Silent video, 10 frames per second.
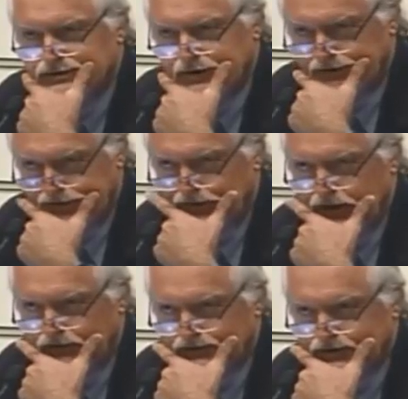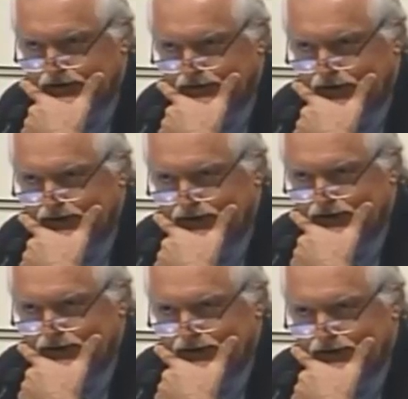to the efforts that you've made?
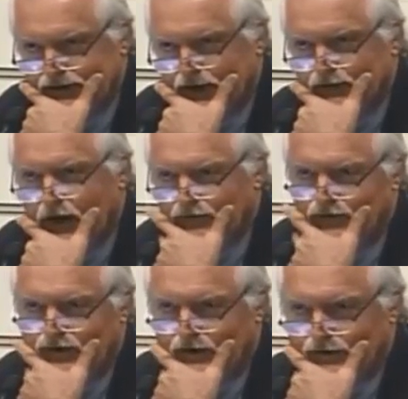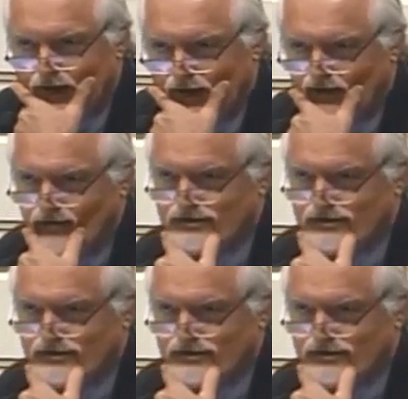How have you dealt with that?